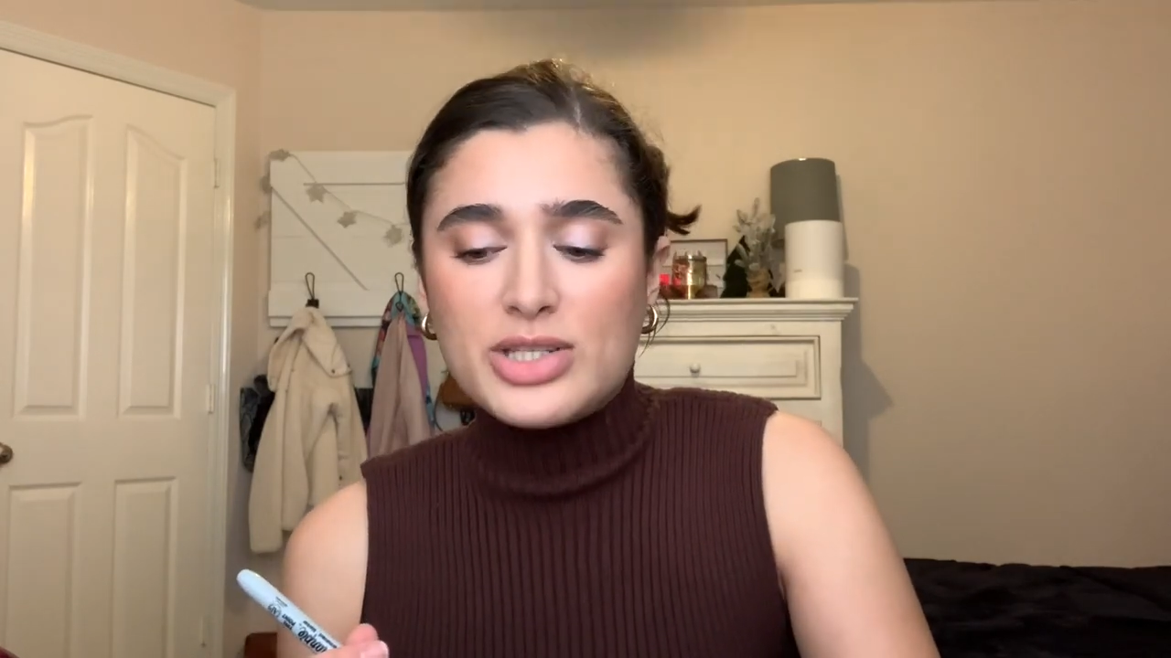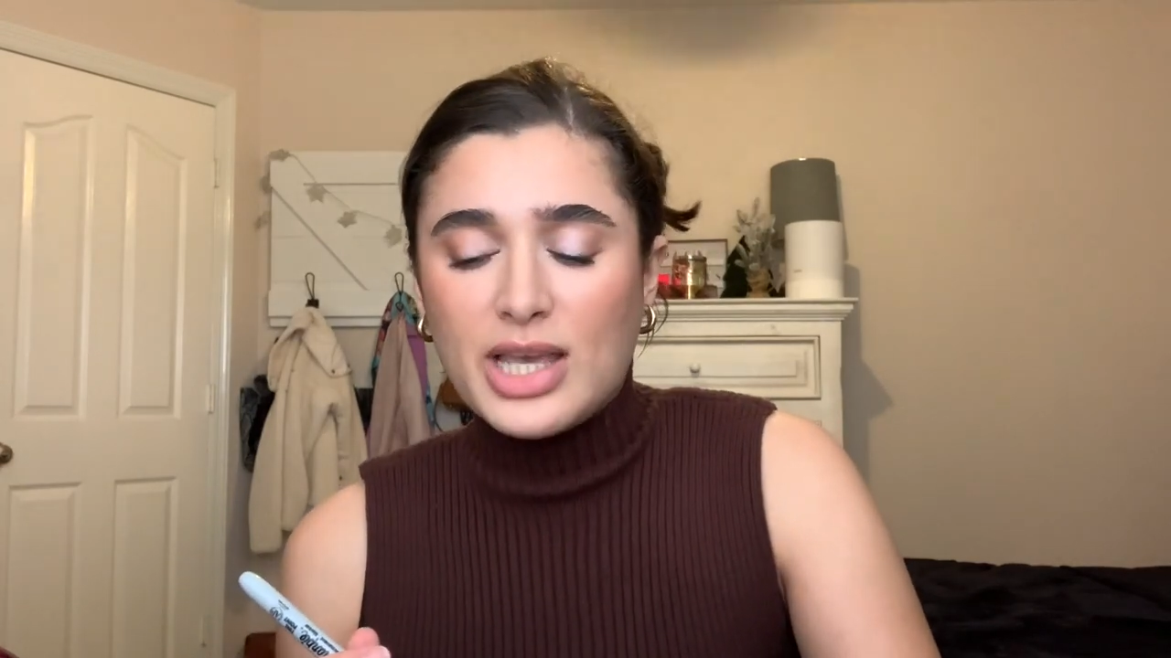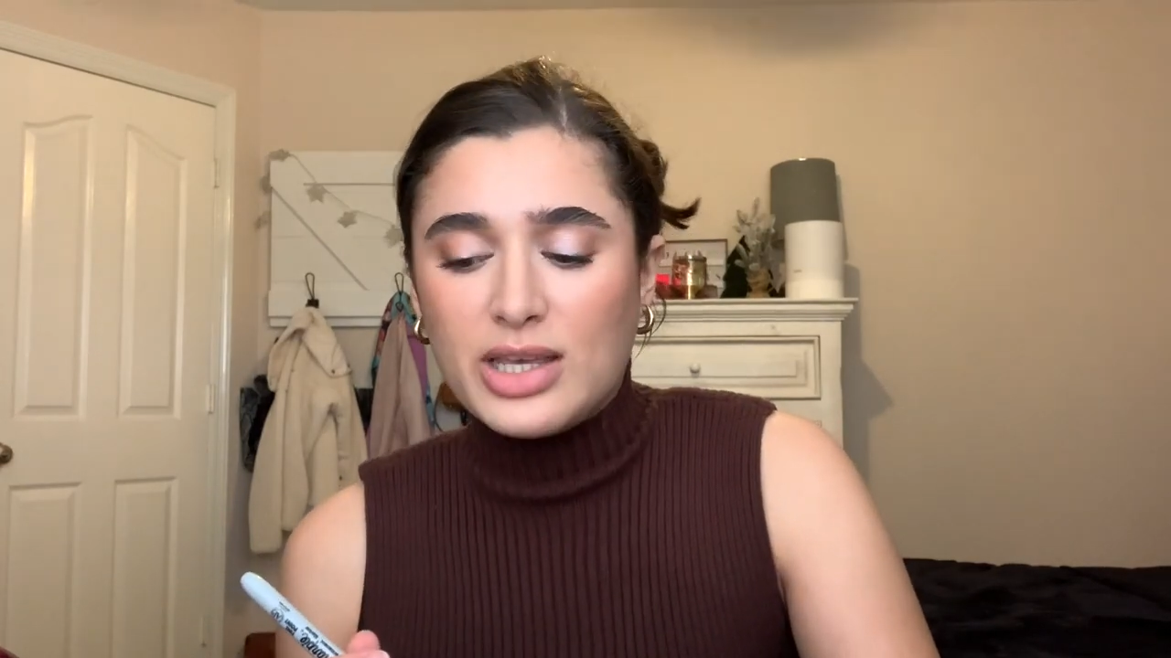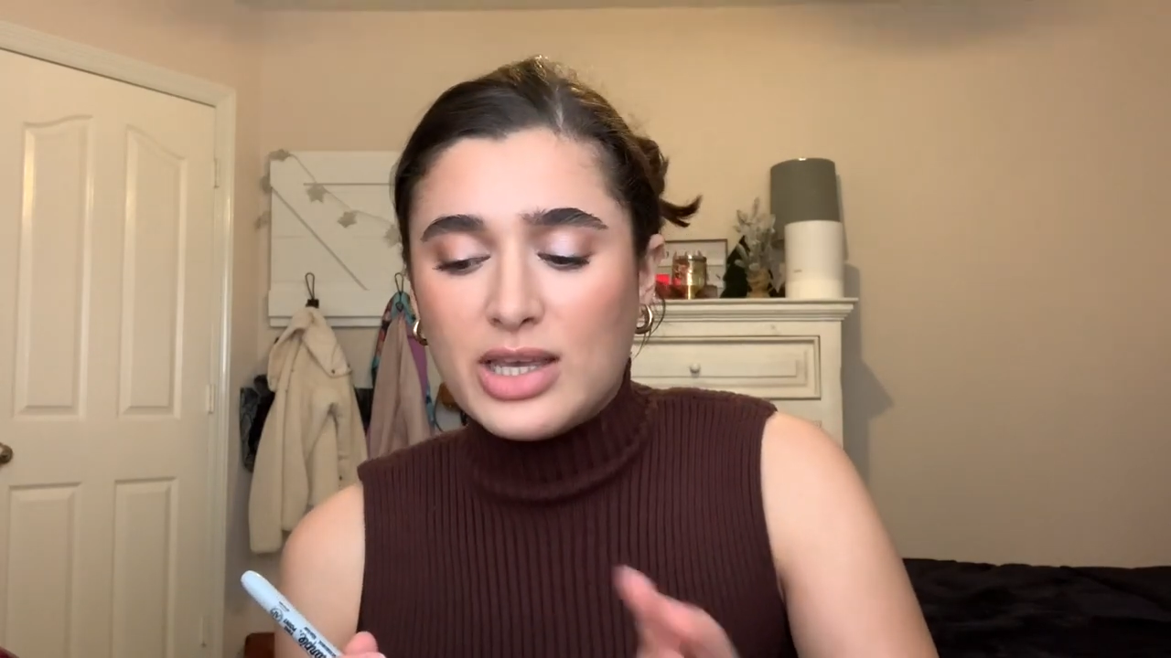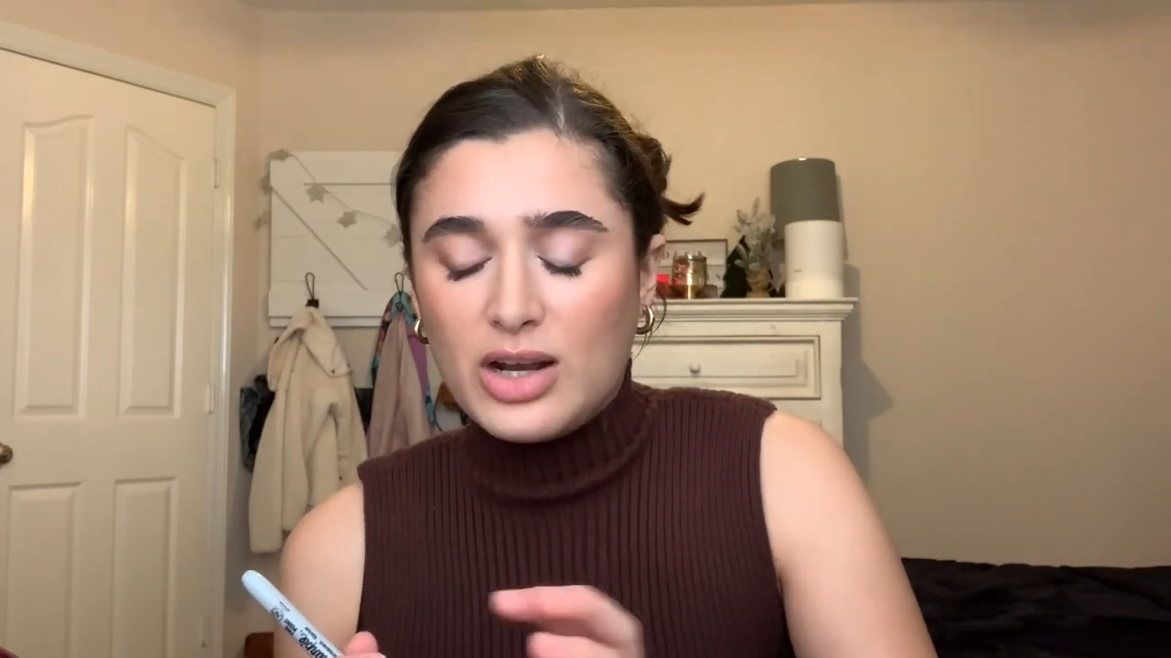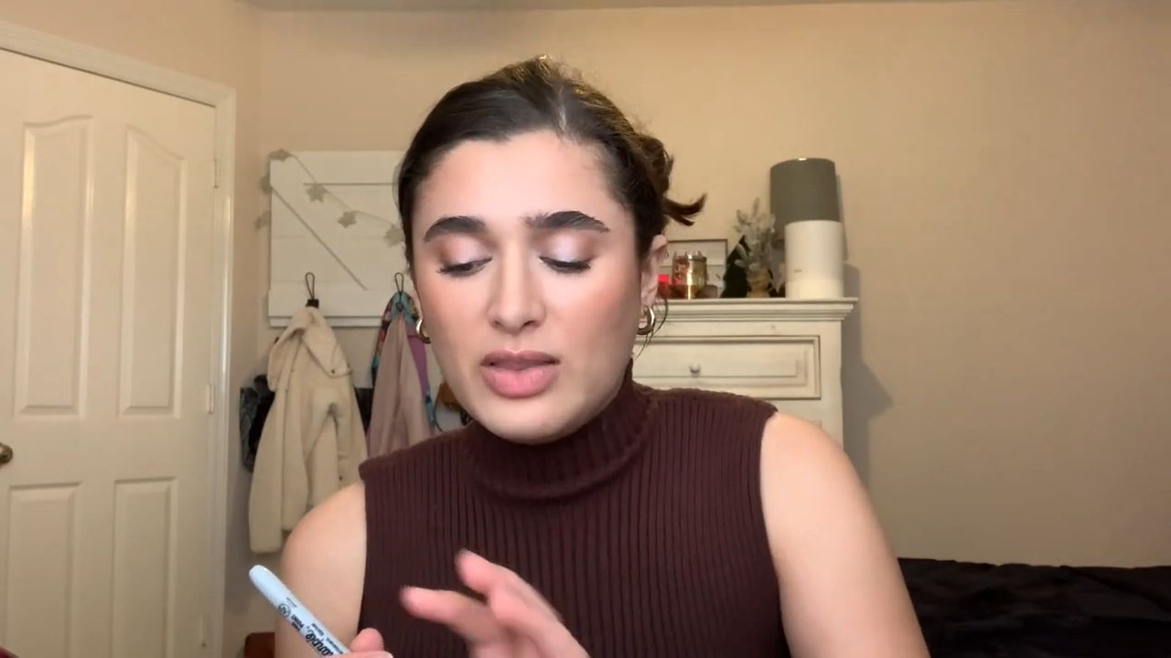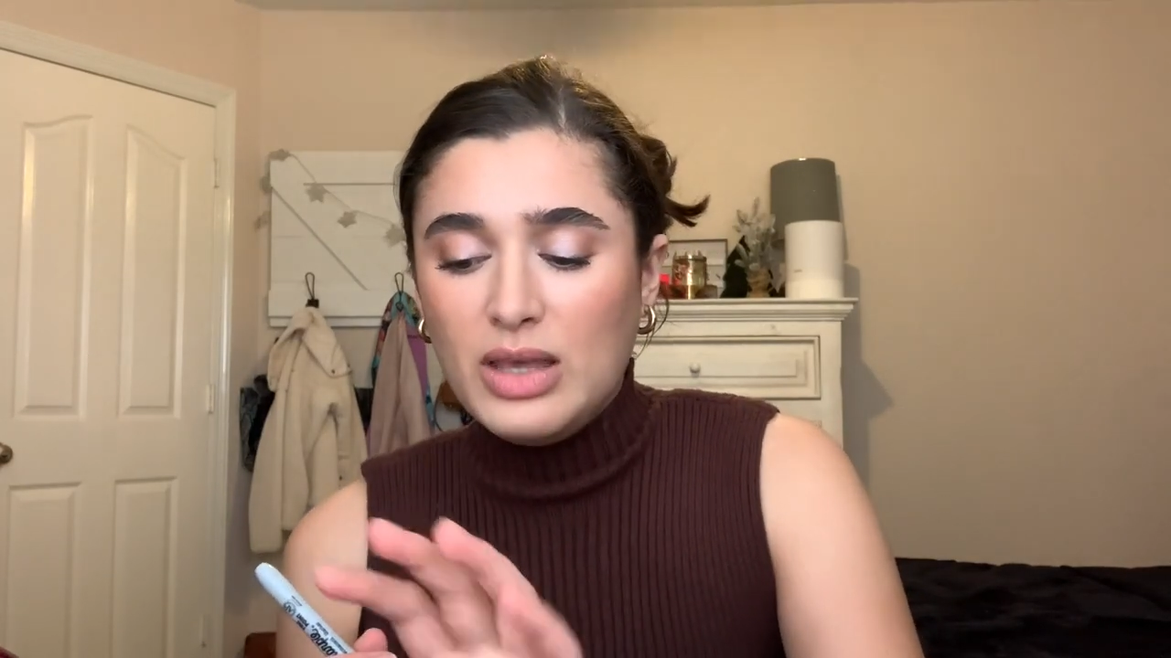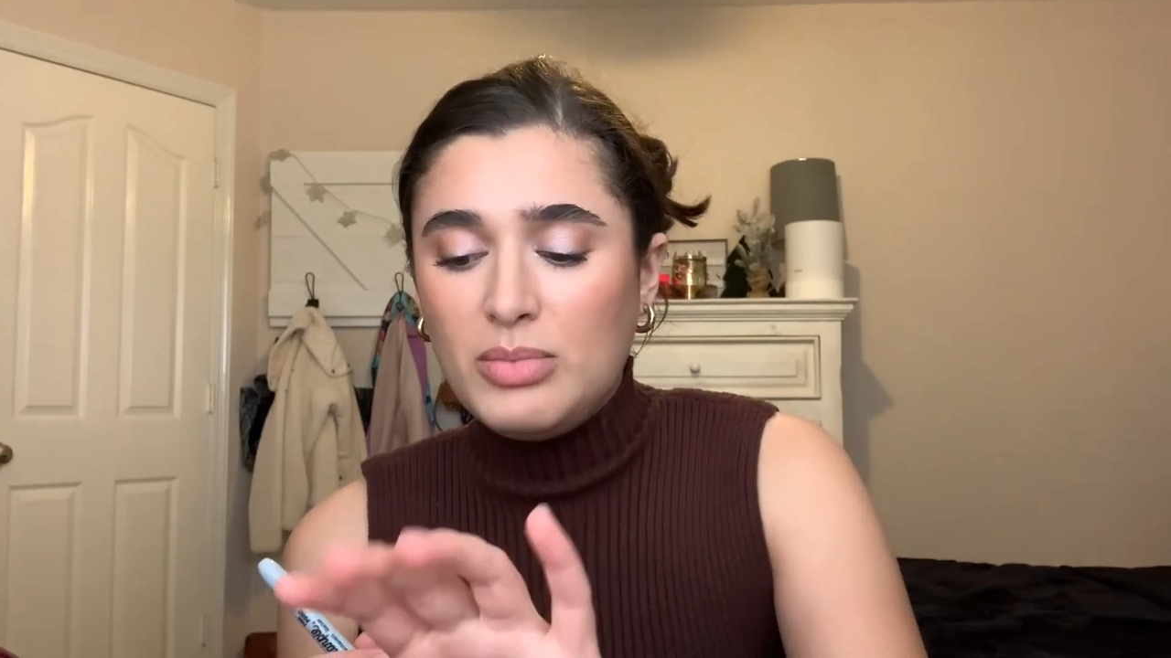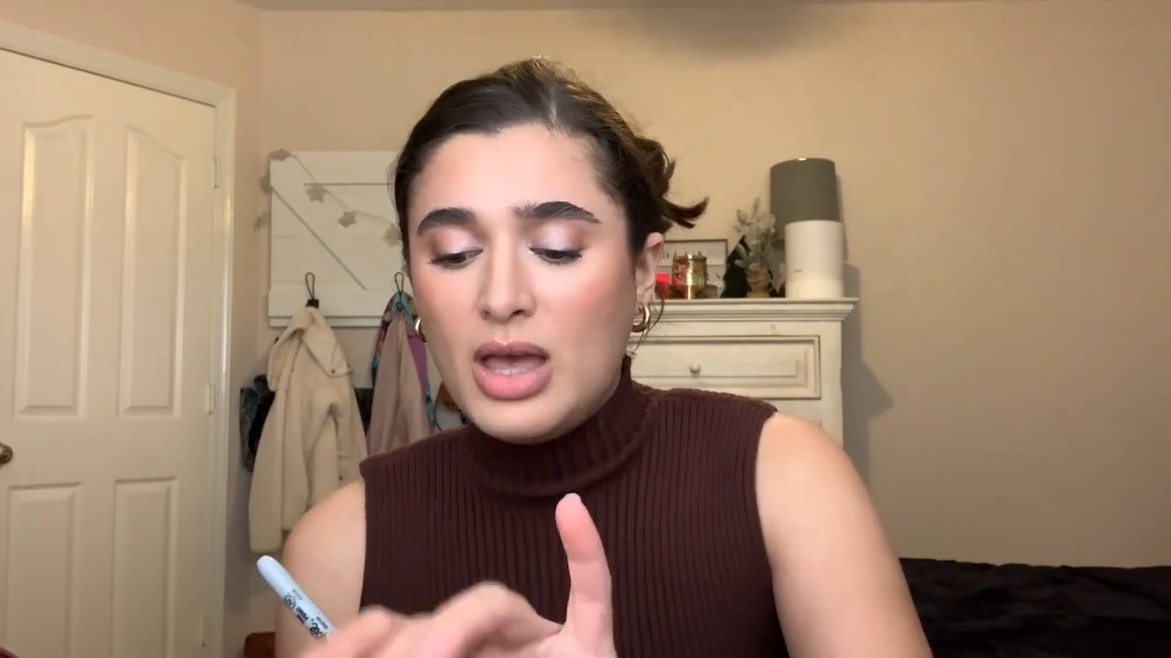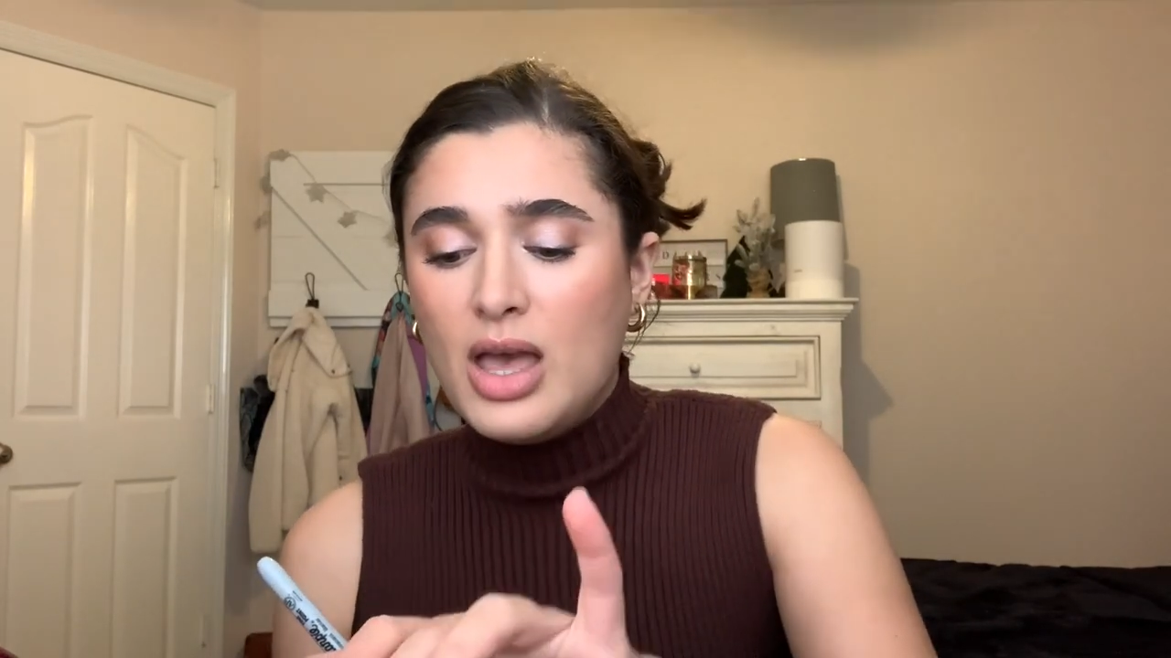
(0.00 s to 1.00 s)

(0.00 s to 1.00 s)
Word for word: I could get on them.